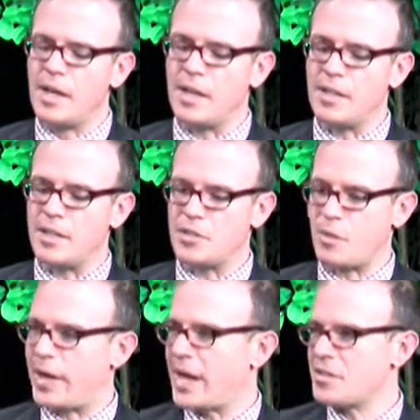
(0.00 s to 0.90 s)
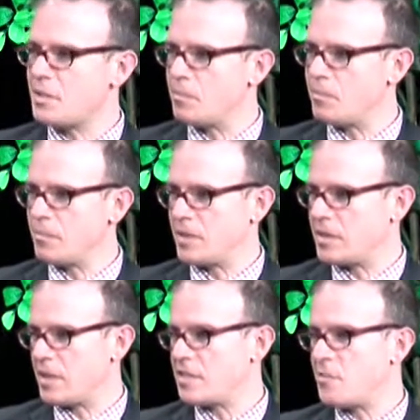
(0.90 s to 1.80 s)
and so I asked him,
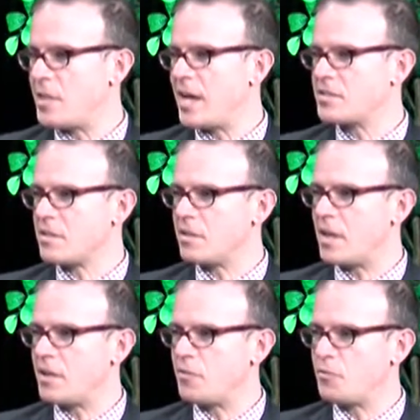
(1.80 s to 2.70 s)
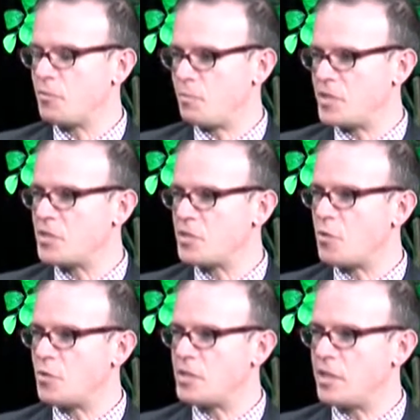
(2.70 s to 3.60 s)
as I've been asking a lot of business
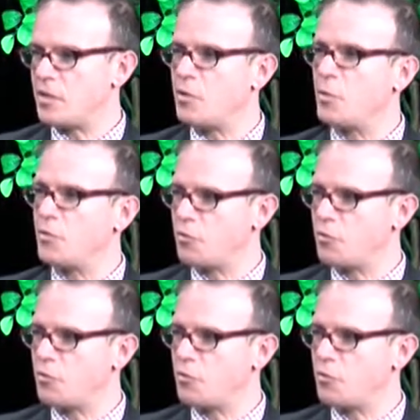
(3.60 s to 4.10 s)
owners here who have